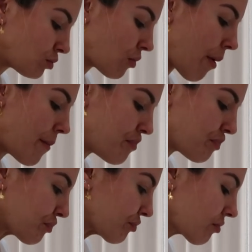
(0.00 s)

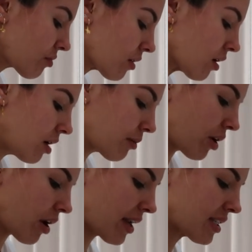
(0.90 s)
I'm
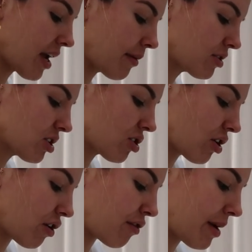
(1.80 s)
gonna attempt to
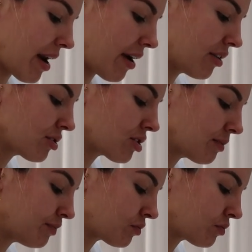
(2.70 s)
soak off my nails.